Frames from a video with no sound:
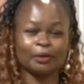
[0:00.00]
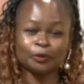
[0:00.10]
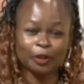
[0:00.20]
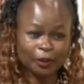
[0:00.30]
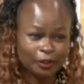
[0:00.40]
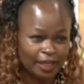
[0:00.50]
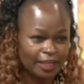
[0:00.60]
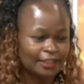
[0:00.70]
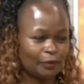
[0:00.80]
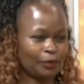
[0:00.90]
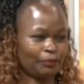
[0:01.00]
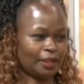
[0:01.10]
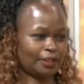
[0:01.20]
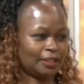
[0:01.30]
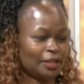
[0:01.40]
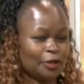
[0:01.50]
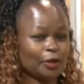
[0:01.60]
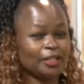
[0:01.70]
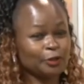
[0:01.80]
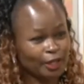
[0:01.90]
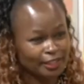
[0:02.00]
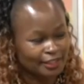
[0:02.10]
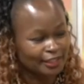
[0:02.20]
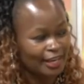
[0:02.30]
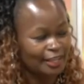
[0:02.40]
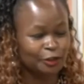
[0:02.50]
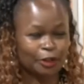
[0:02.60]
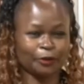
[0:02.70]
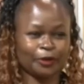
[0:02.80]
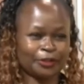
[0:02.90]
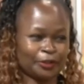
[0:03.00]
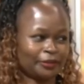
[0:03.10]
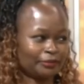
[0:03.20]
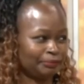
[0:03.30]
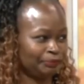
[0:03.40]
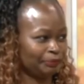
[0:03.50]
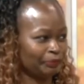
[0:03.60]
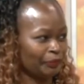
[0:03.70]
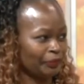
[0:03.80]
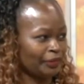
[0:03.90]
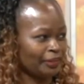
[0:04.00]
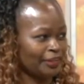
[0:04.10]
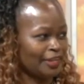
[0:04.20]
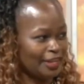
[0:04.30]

But when you educate a woman, you're educating a generation. All right.